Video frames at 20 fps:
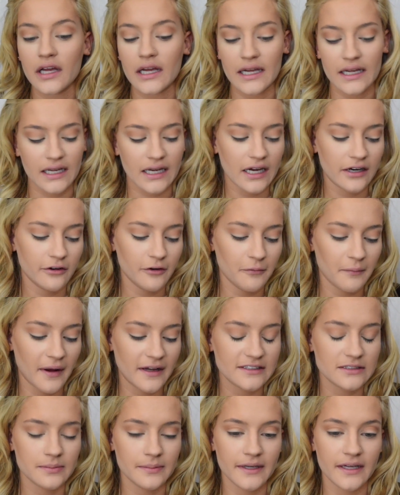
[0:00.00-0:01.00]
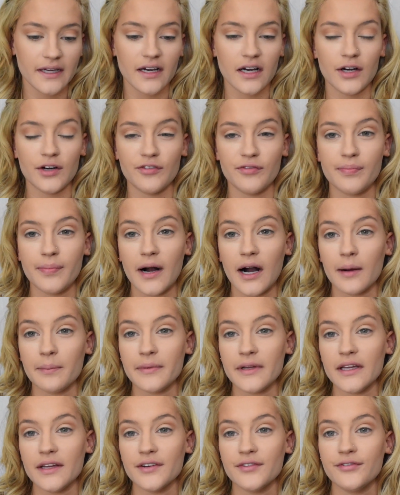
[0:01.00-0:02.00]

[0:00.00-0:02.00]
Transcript: It kind of reminds me of Poppy